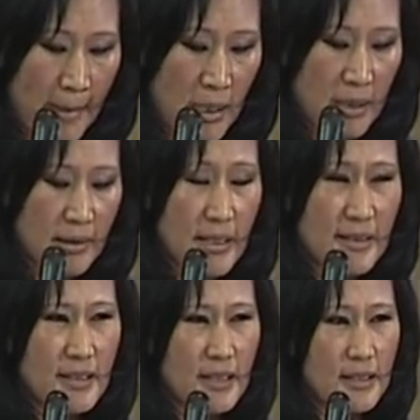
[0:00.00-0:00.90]
This
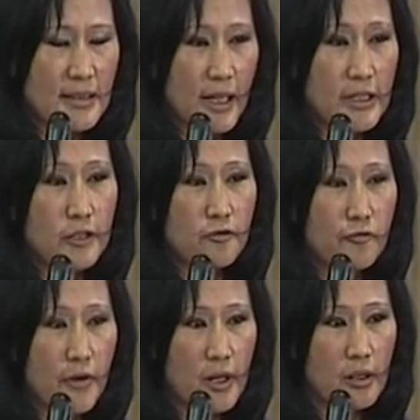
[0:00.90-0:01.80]
is inciting
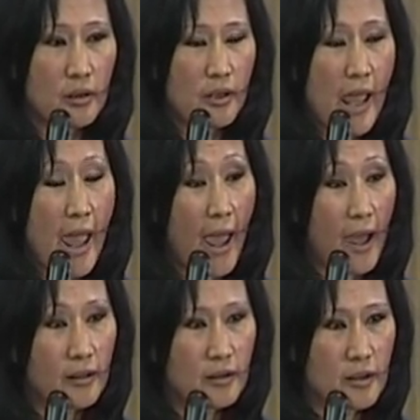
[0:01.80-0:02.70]
fear,
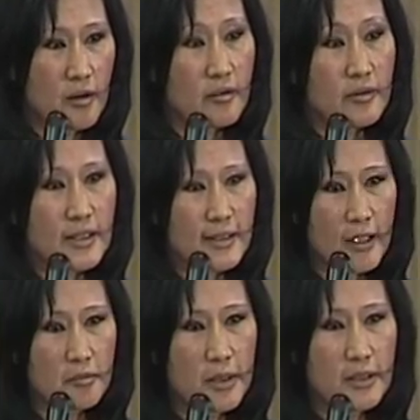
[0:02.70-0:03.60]
anger,
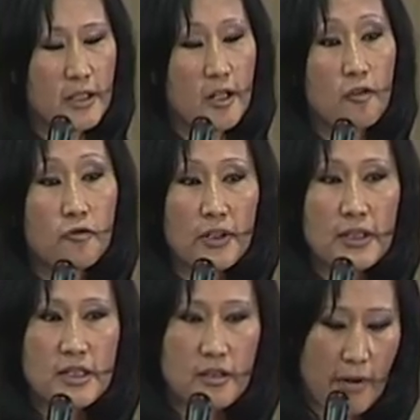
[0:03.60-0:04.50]
resentment,
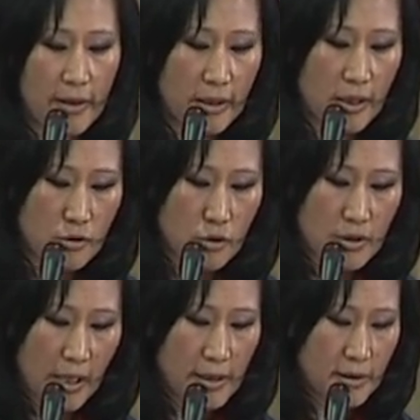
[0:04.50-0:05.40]
further dividing our
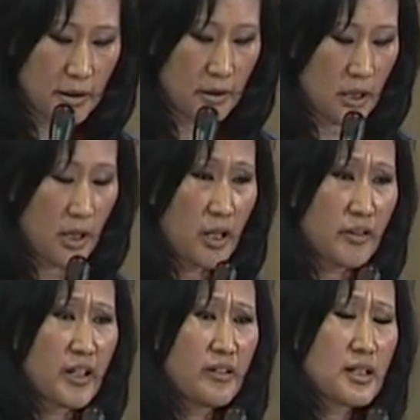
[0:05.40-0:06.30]
society.
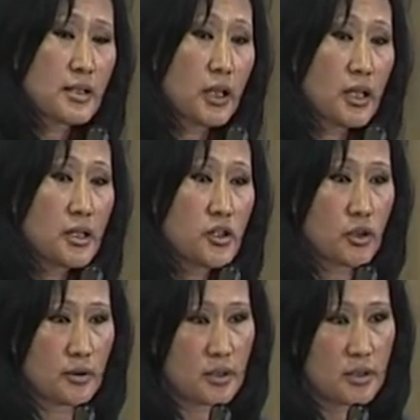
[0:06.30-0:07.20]
There is
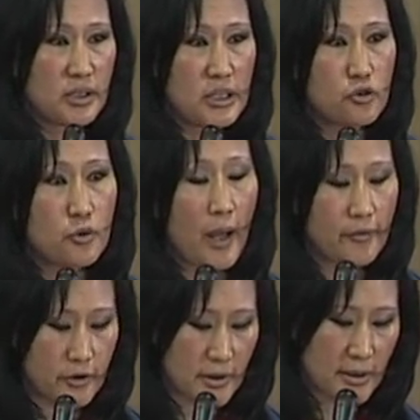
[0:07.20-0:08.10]
urgent need to
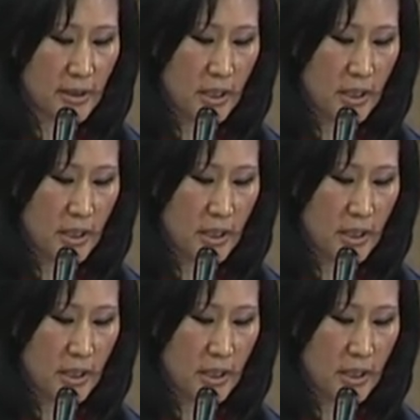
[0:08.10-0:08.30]
address